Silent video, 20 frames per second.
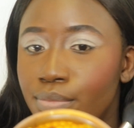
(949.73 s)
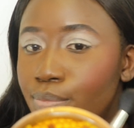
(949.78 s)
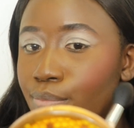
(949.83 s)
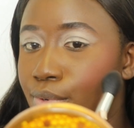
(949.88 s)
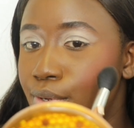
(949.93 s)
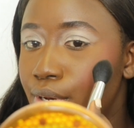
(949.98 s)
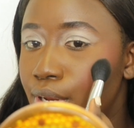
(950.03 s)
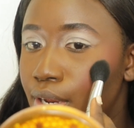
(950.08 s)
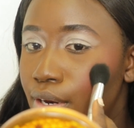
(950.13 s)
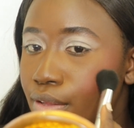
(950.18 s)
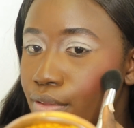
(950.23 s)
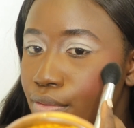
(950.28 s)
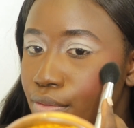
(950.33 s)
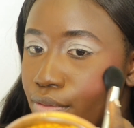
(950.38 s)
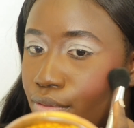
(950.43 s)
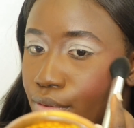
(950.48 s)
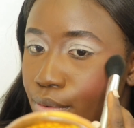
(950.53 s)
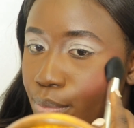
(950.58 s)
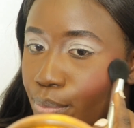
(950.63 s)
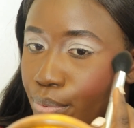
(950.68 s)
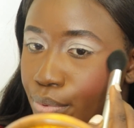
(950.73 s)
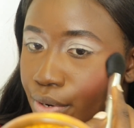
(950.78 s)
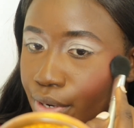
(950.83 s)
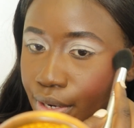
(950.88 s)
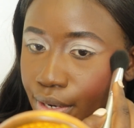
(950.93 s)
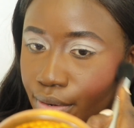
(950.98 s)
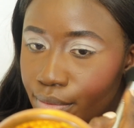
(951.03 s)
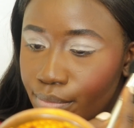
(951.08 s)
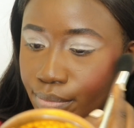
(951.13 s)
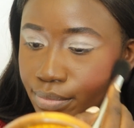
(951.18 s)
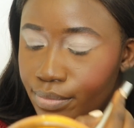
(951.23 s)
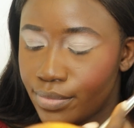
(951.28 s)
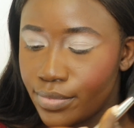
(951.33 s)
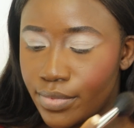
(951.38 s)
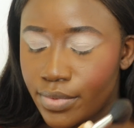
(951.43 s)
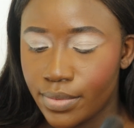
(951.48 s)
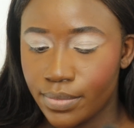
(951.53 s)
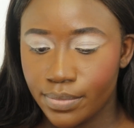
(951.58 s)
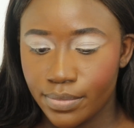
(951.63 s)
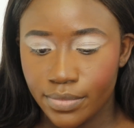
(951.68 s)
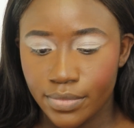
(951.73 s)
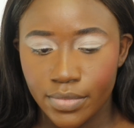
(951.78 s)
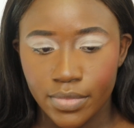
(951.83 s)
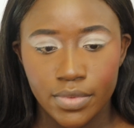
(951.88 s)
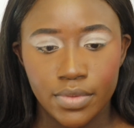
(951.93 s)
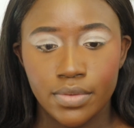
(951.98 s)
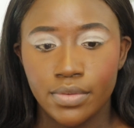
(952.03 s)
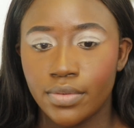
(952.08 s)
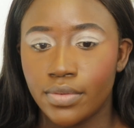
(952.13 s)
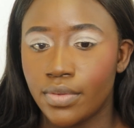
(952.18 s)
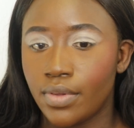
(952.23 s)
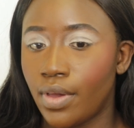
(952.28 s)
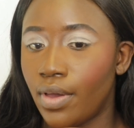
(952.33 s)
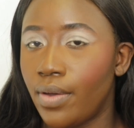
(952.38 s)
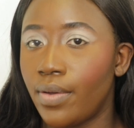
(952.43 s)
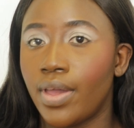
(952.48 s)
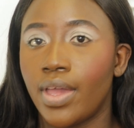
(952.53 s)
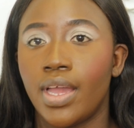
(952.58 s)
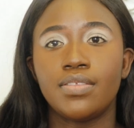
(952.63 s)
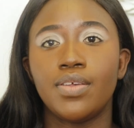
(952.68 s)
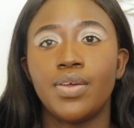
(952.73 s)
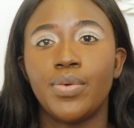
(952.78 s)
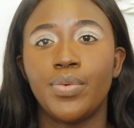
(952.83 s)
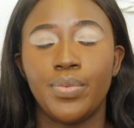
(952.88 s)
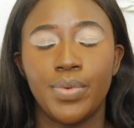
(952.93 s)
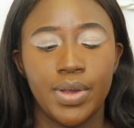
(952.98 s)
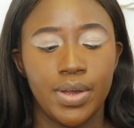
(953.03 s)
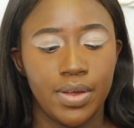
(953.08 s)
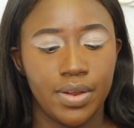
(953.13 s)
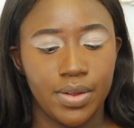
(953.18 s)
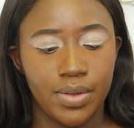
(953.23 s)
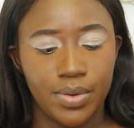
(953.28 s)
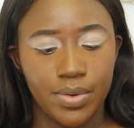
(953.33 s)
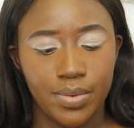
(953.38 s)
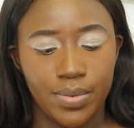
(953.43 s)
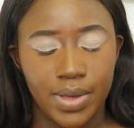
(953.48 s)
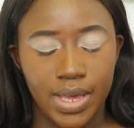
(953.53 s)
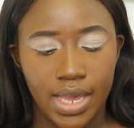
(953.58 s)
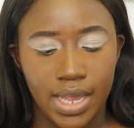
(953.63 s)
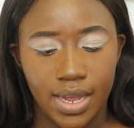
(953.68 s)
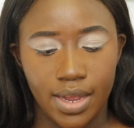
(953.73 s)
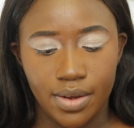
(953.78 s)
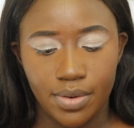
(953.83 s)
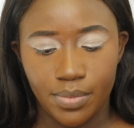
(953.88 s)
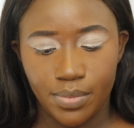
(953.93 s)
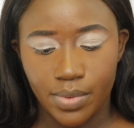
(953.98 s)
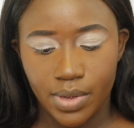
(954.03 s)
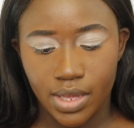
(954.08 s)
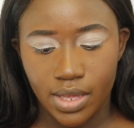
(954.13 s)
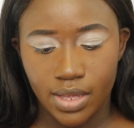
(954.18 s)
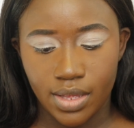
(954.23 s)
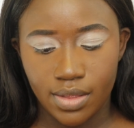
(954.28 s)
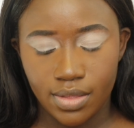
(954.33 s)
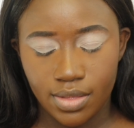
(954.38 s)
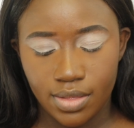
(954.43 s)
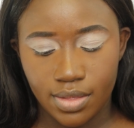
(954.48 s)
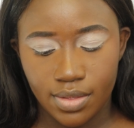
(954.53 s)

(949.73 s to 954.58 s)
So that is so pretty. Okay, so we're gonna go in with,